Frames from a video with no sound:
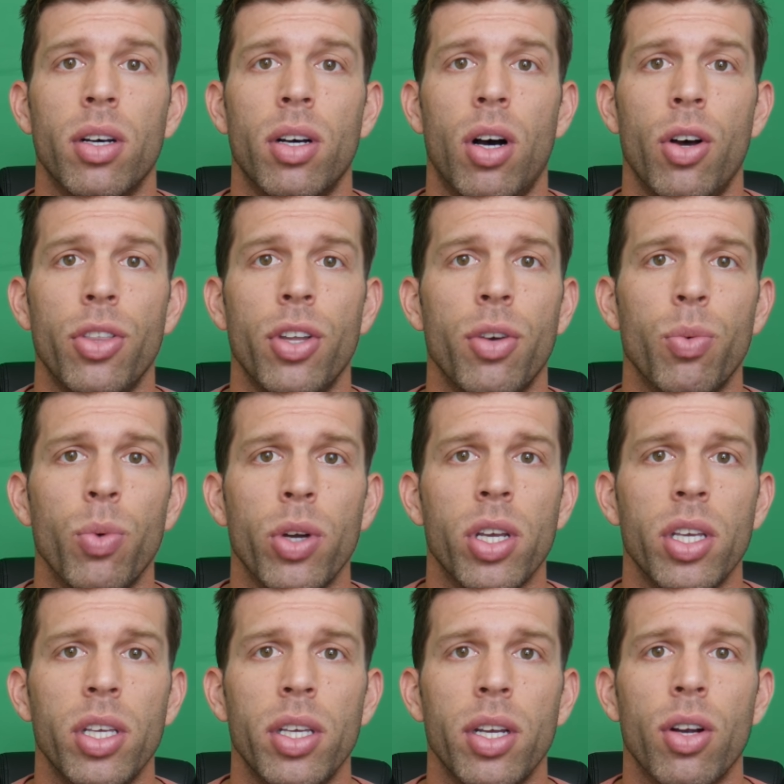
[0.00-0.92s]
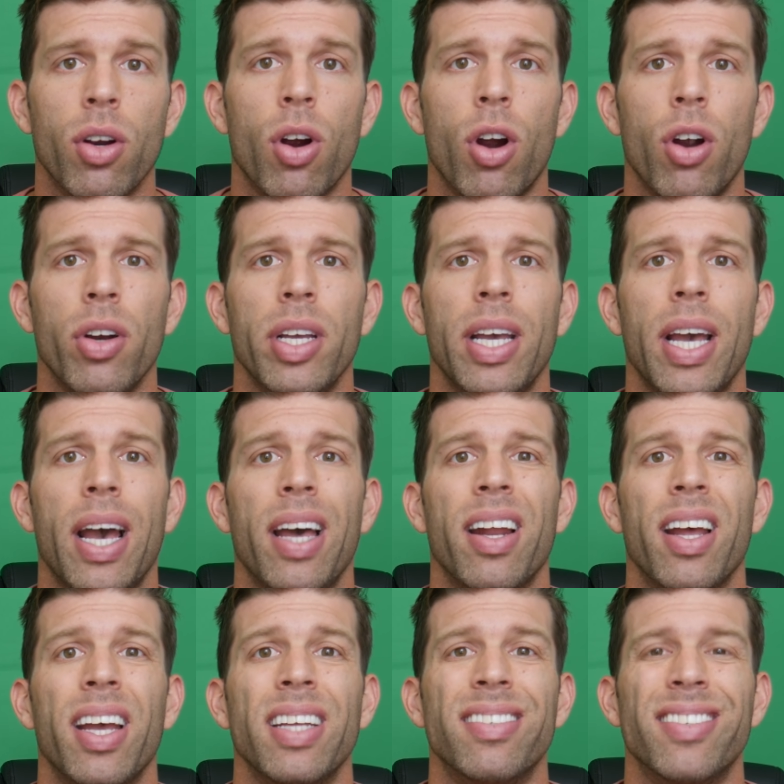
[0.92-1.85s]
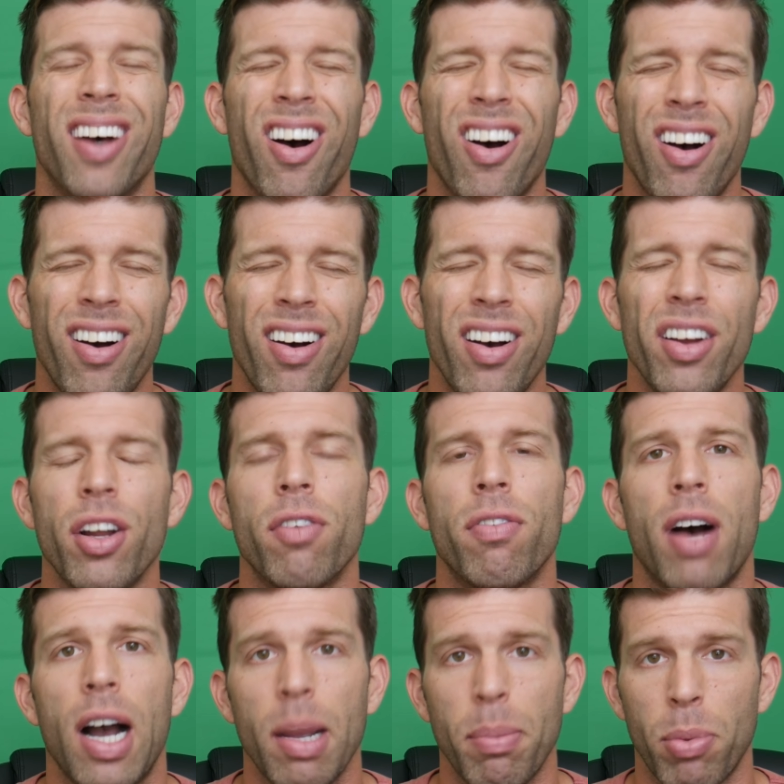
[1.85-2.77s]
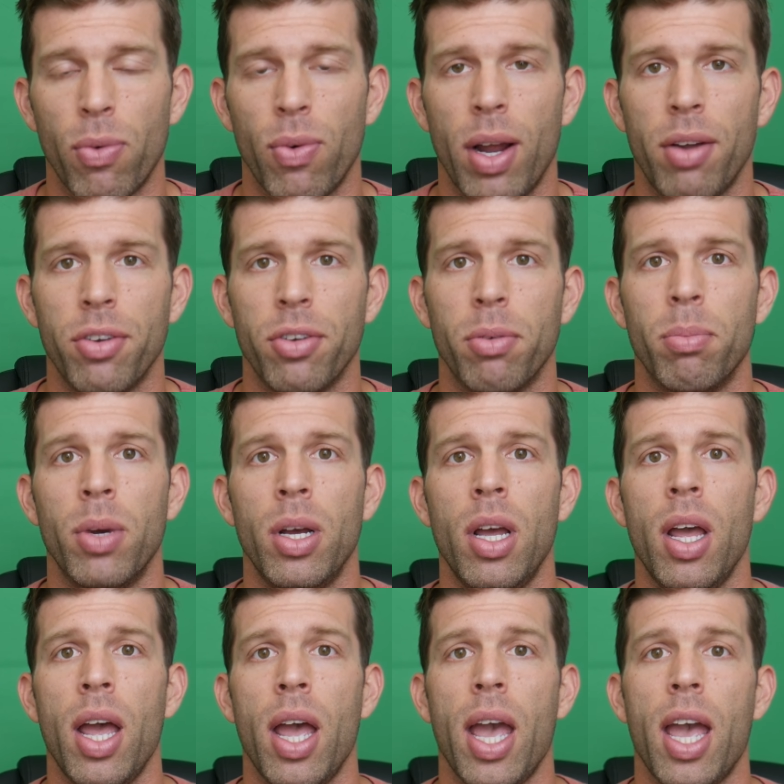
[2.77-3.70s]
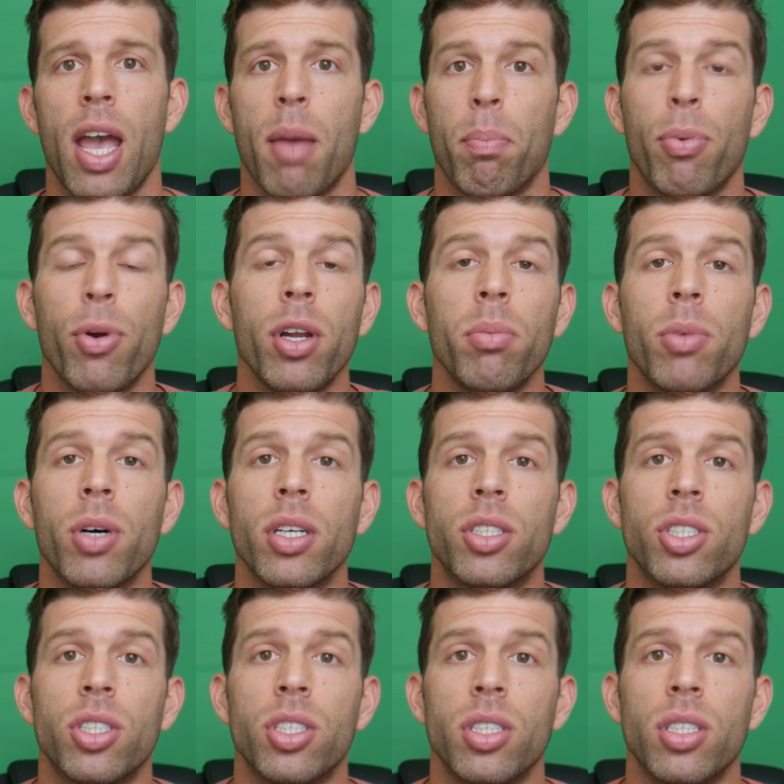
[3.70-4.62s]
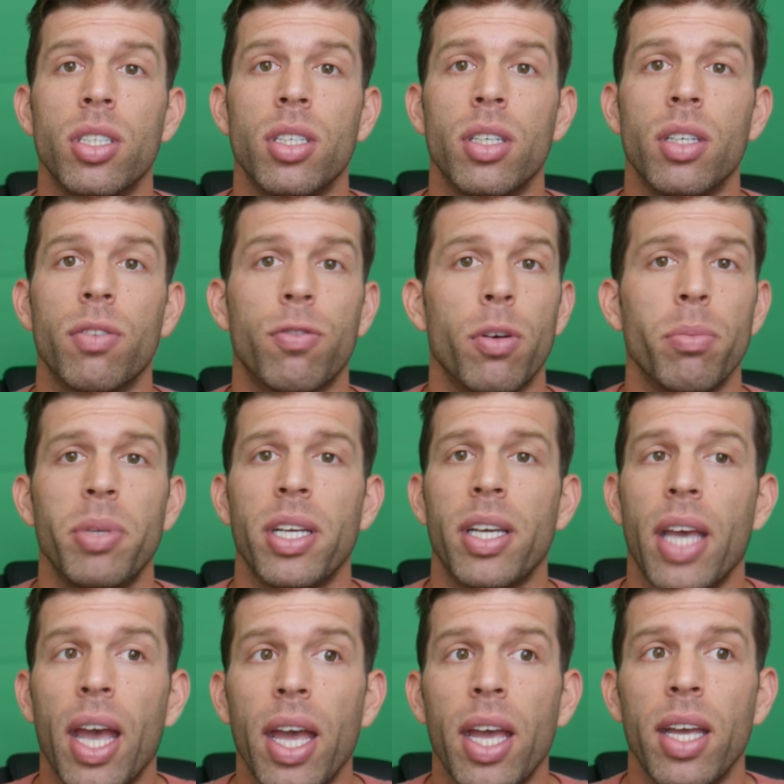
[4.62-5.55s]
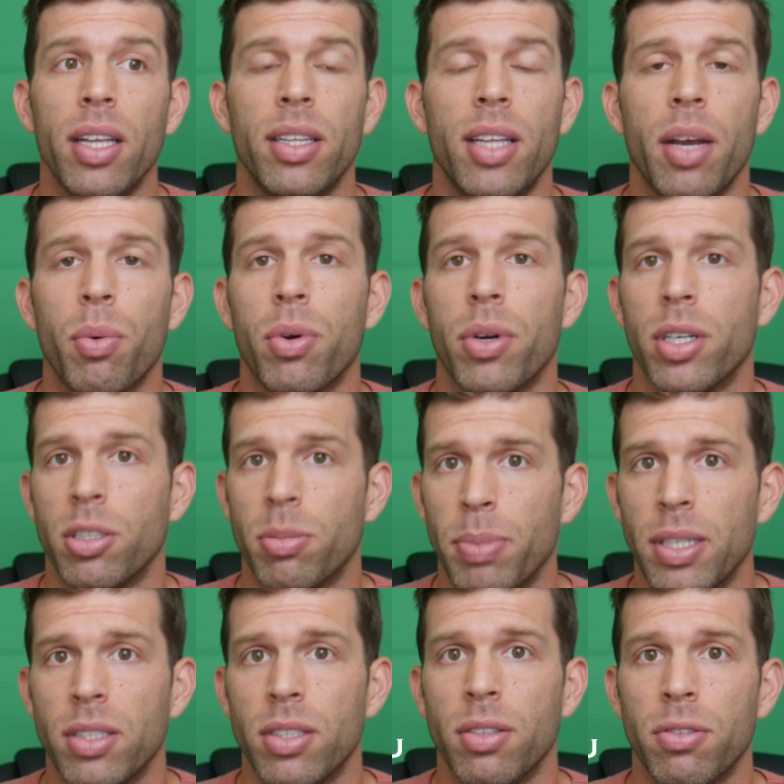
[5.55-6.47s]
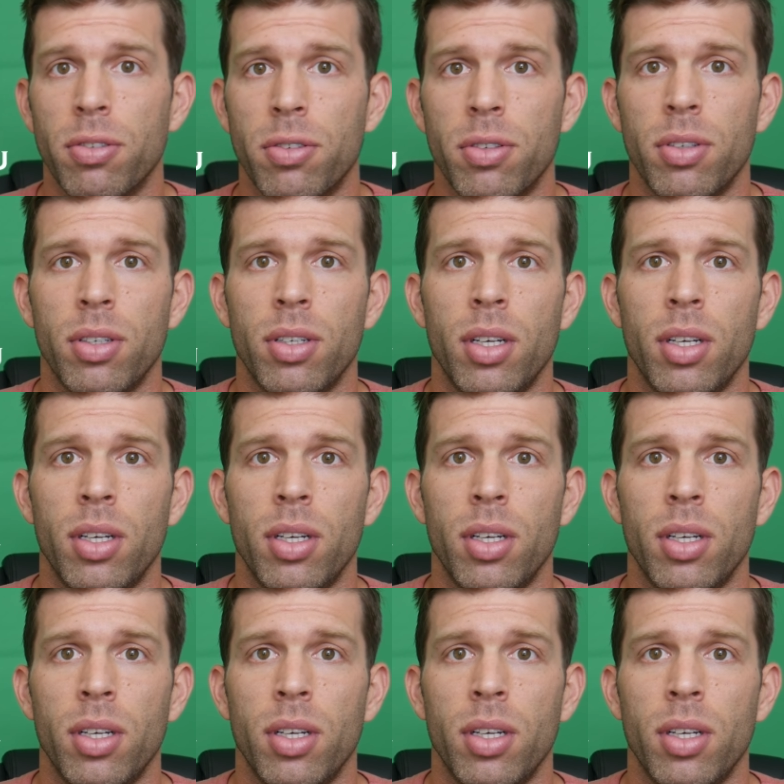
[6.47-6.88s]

on their rookie year already had a ton of hype around them, and pretty much from the gate they were expensive.